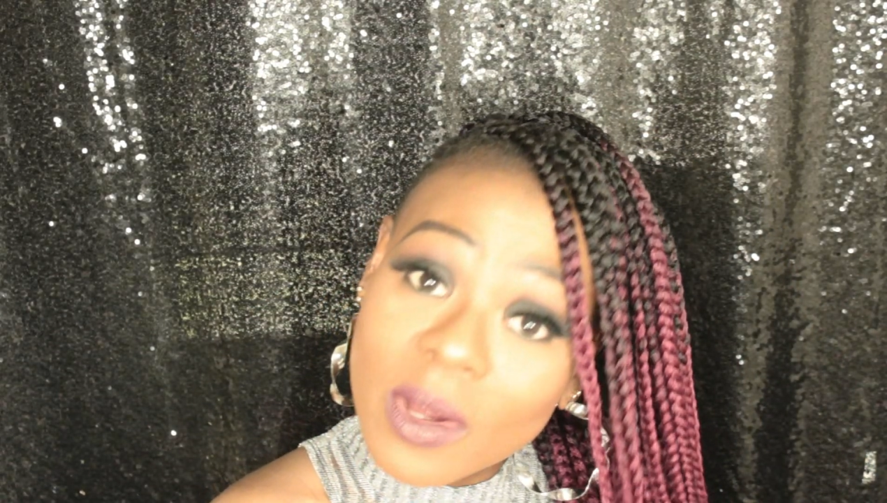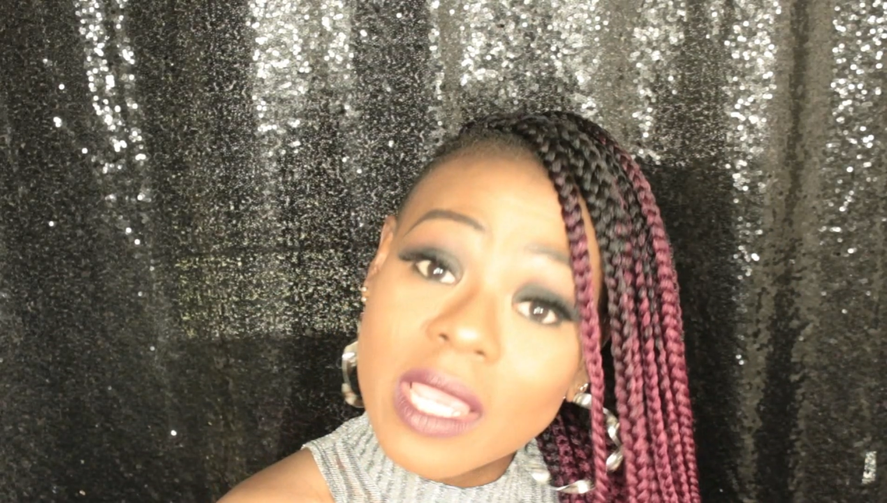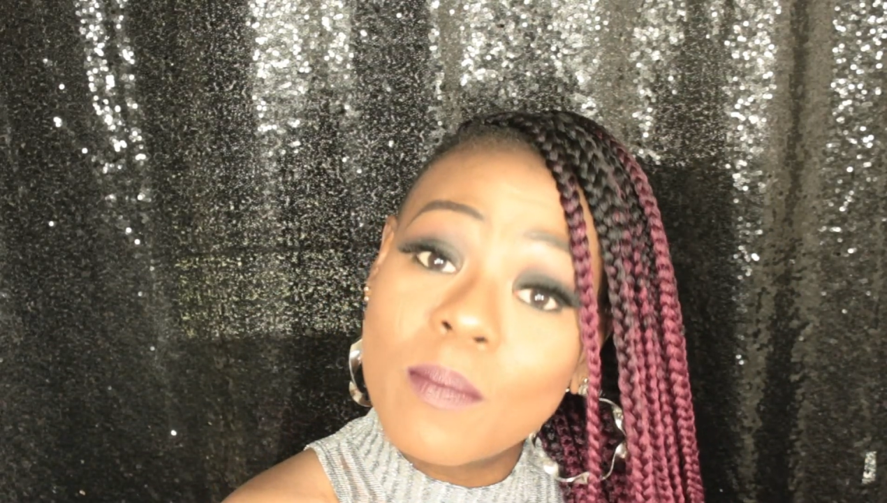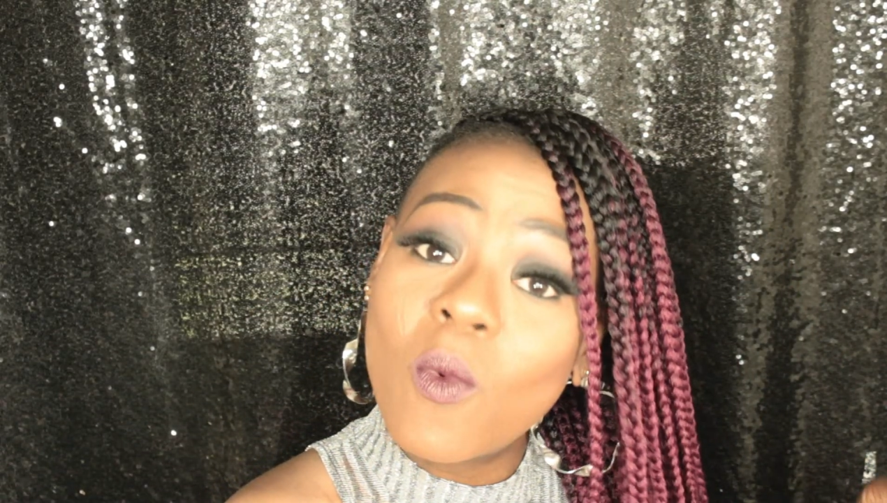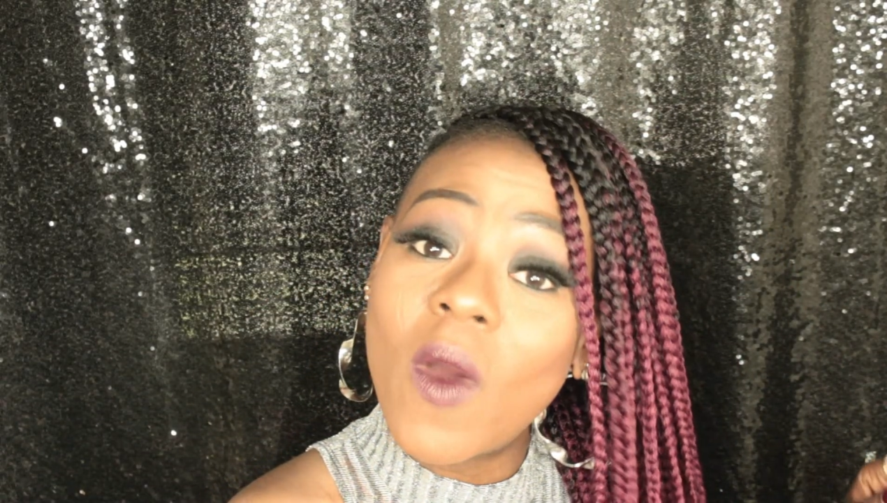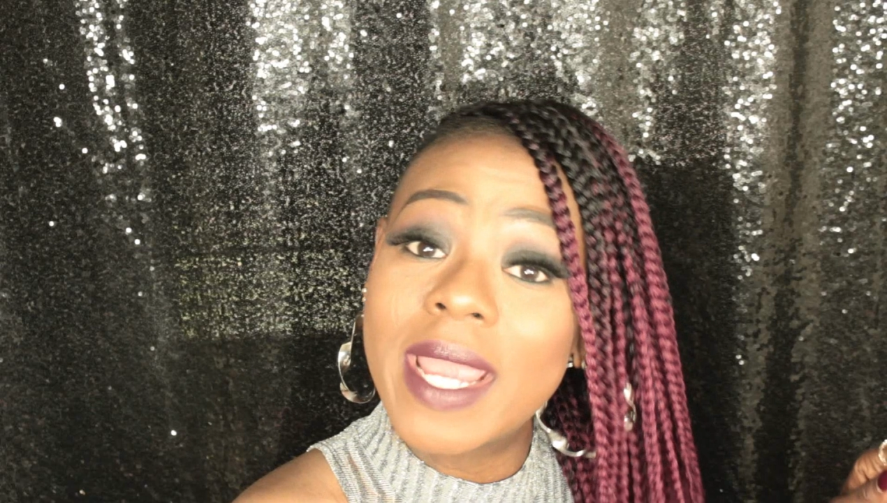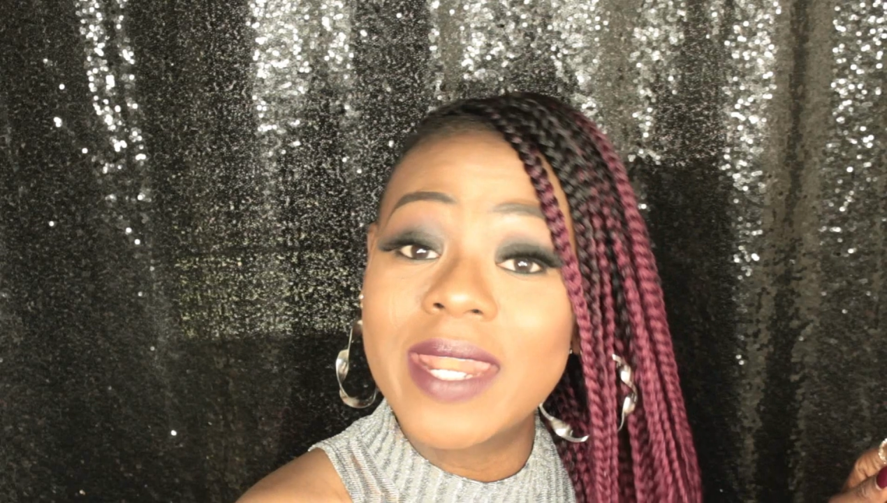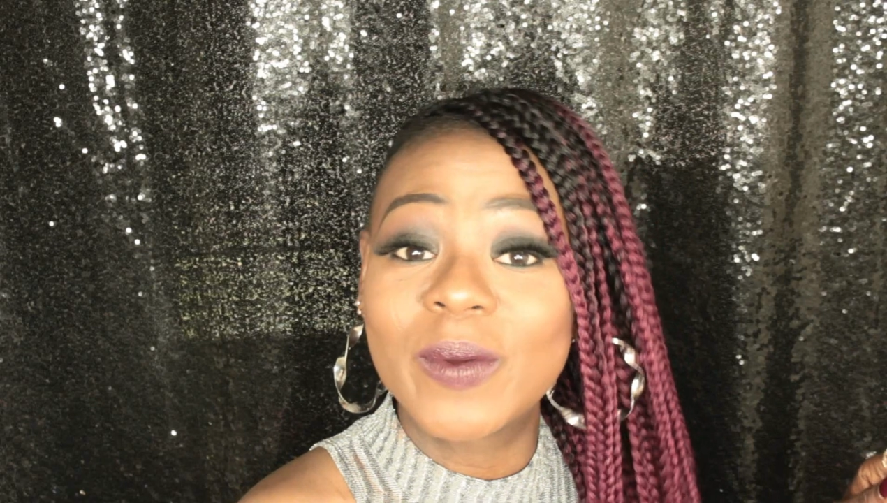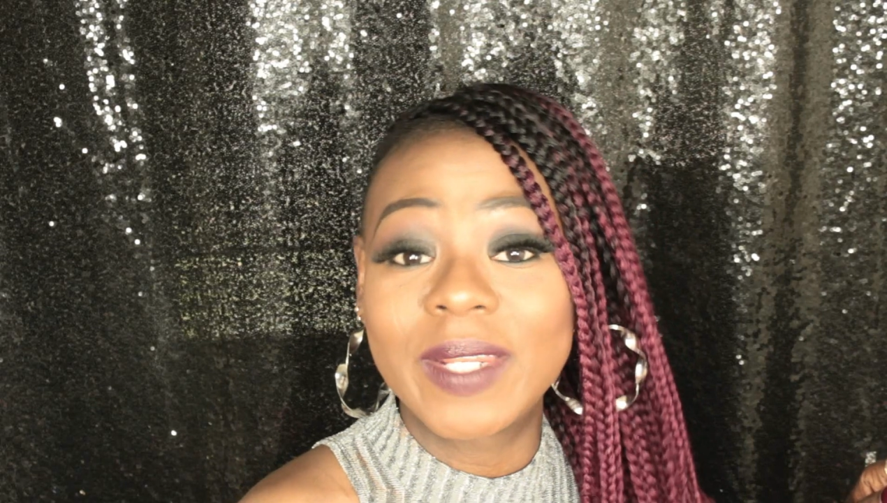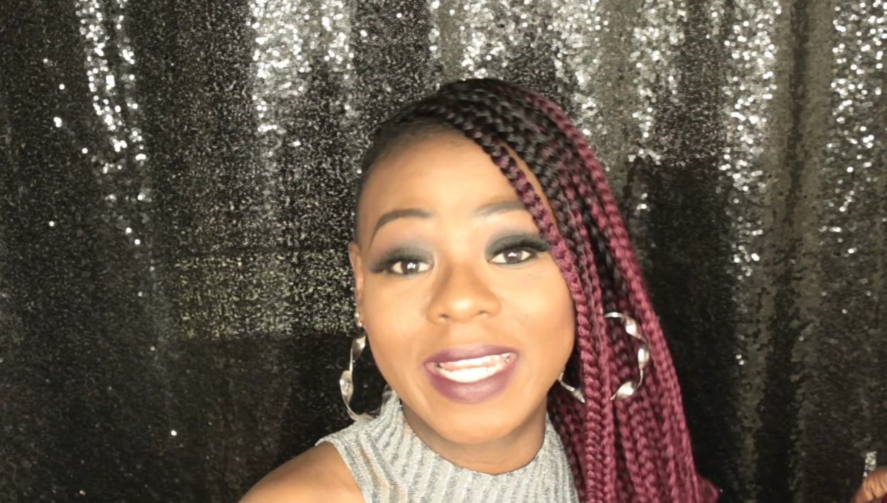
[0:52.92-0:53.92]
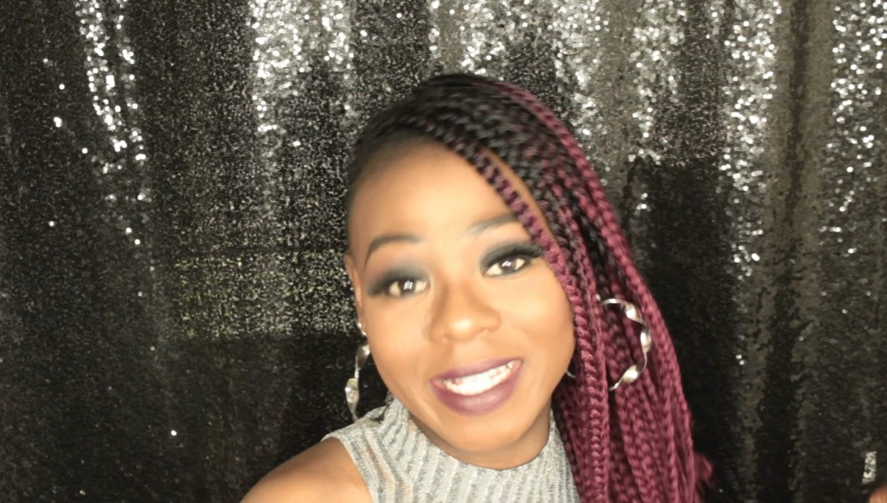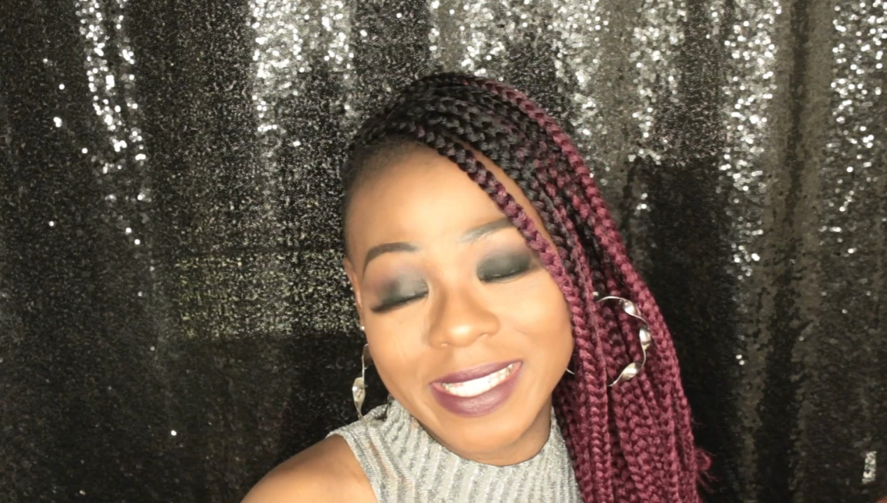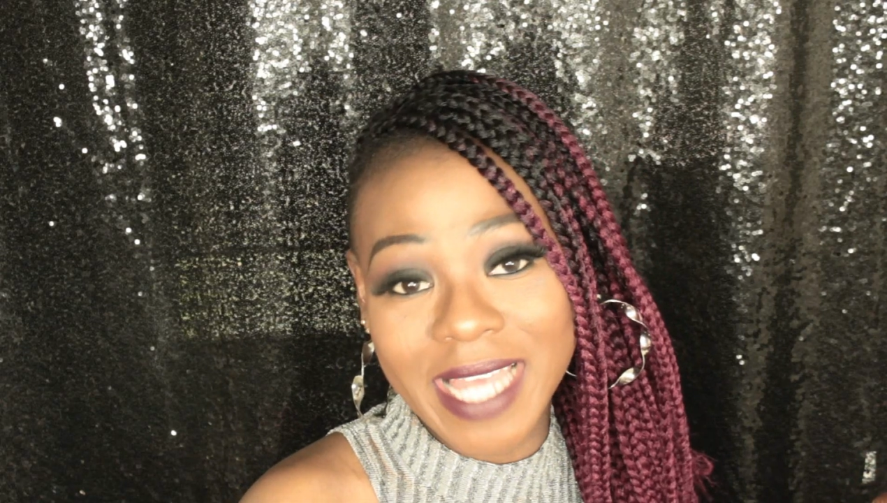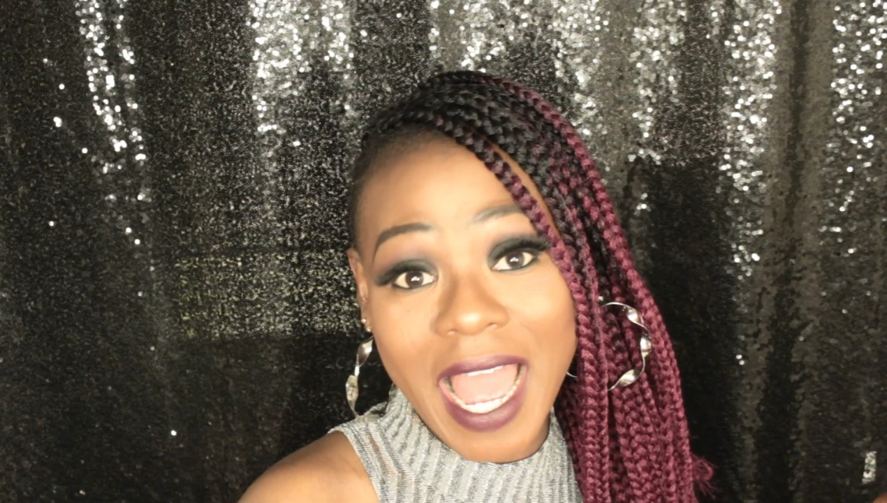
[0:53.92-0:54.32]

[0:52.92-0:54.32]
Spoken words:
keep working on it.